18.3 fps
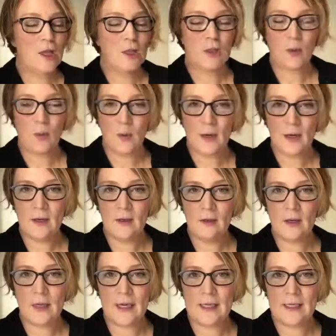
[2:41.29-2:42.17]
So we're
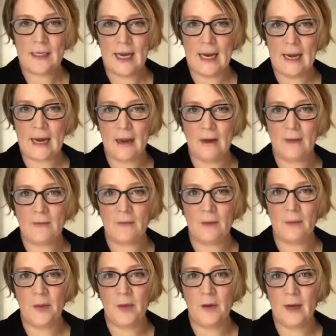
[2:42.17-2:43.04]
going to look at data
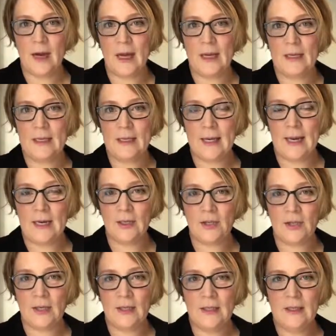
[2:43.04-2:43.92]
from the United
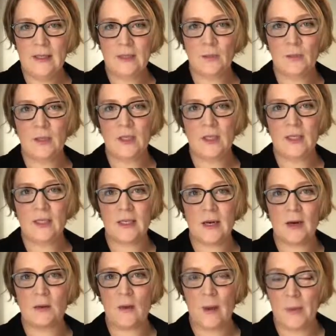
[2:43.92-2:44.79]
Nations, which
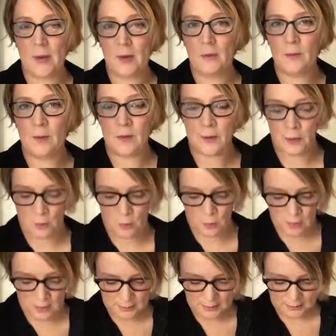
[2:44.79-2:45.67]
is a reputable
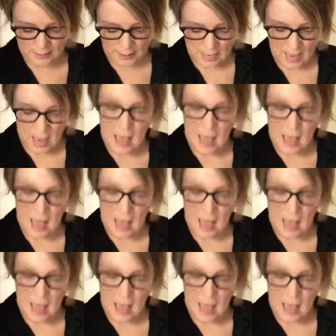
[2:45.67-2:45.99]
source.